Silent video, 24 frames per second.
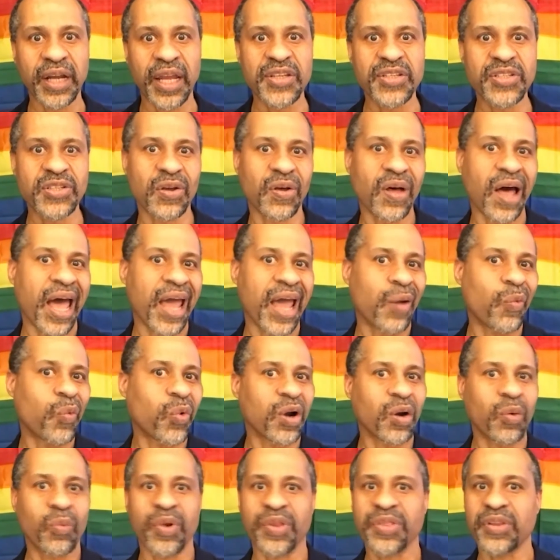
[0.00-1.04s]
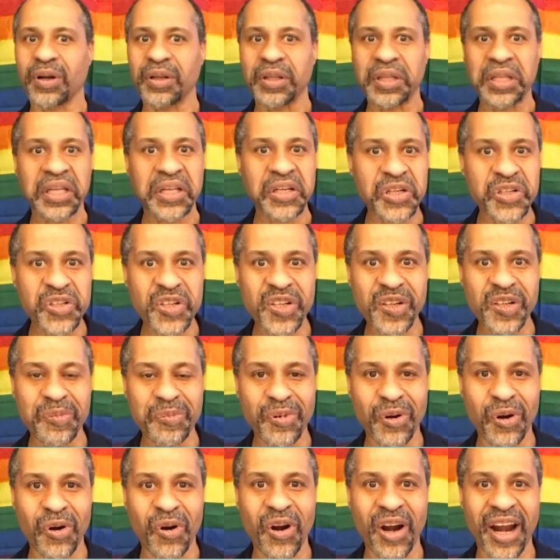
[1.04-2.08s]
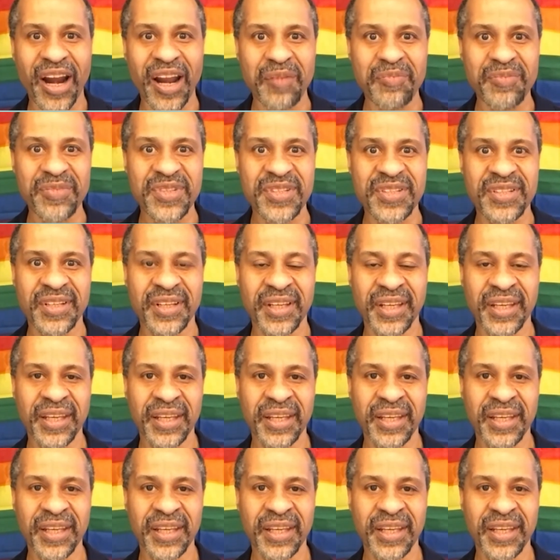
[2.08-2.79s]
And so I work with our leadership programs